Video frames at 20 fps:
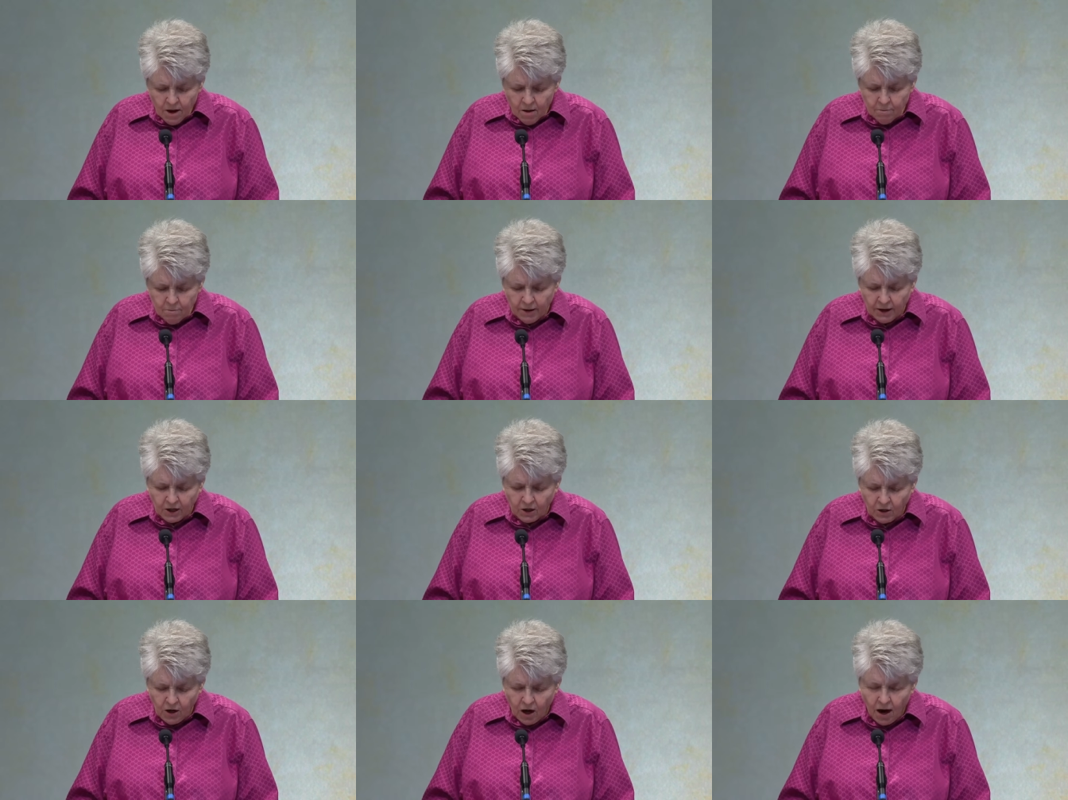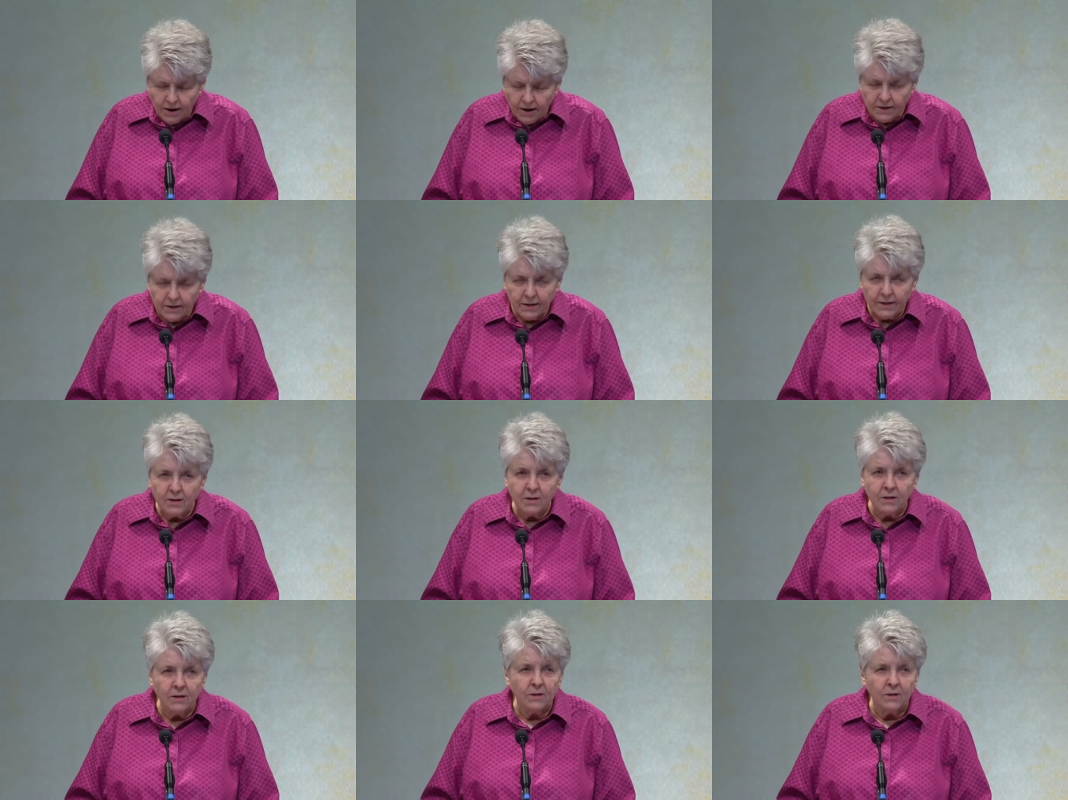But
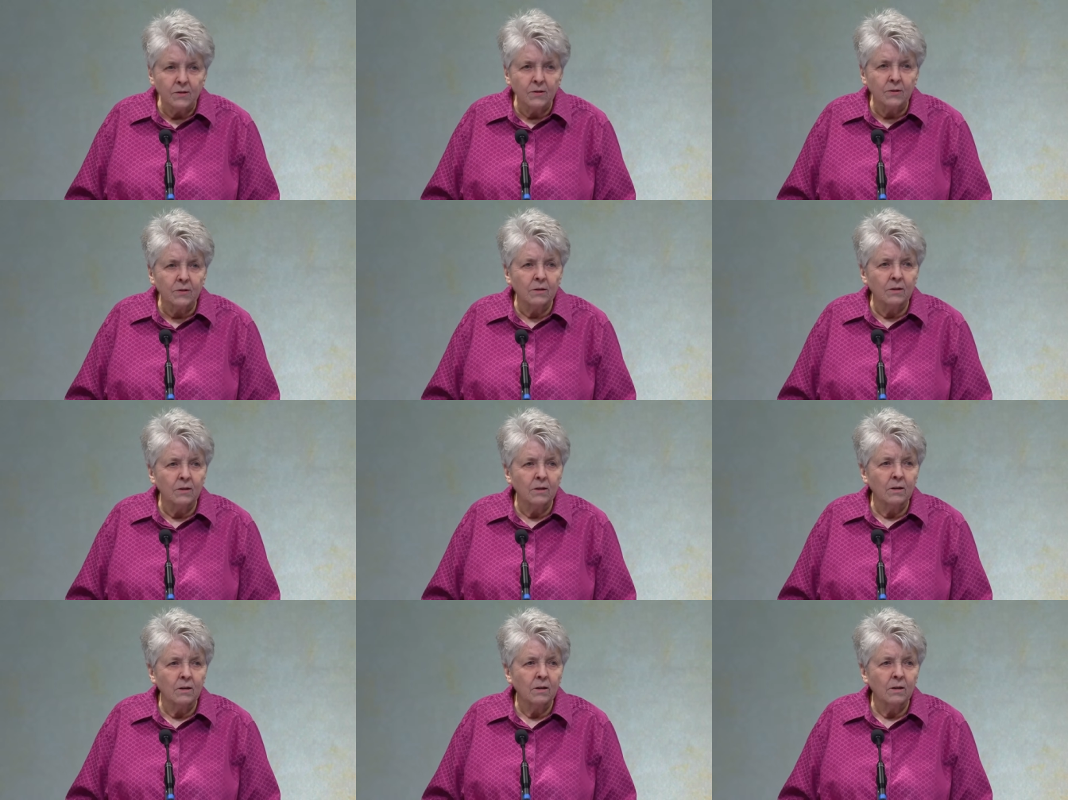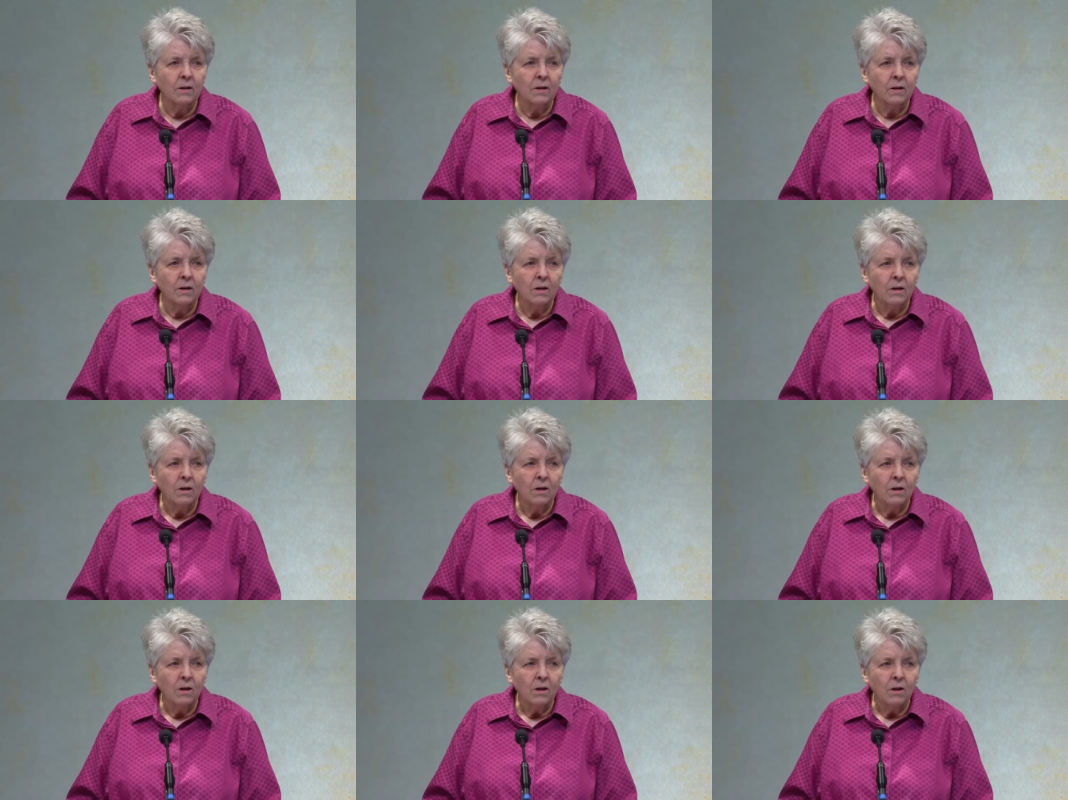godliness
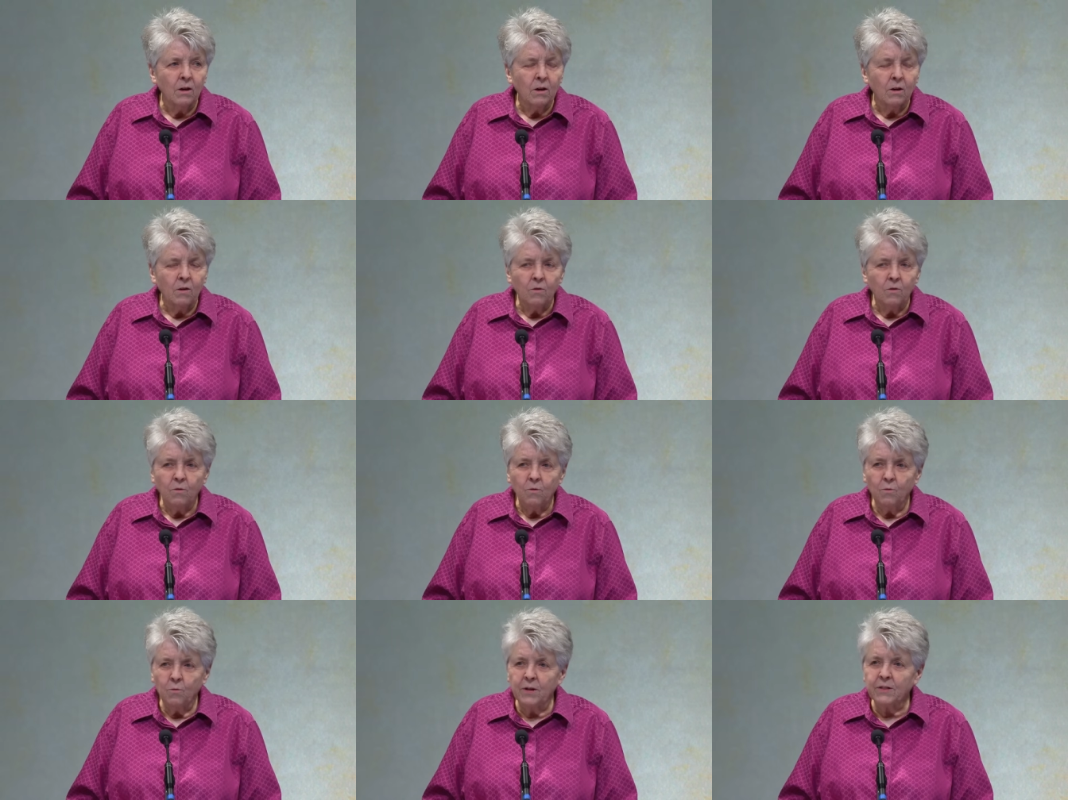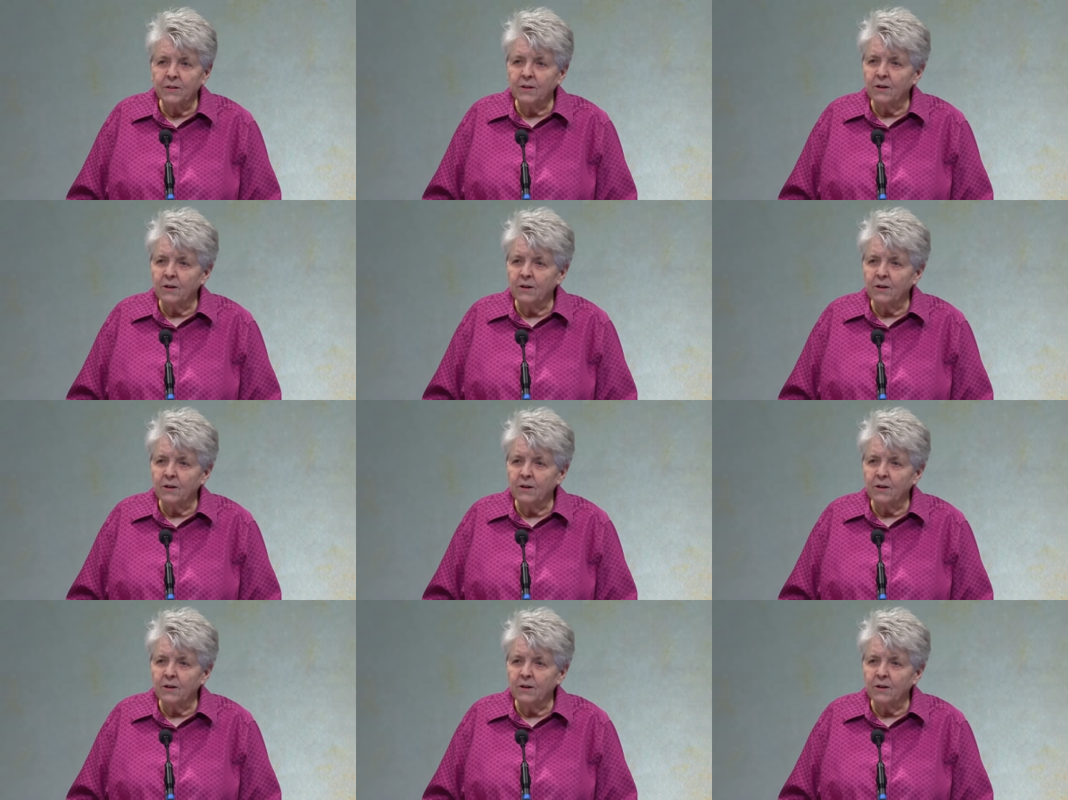with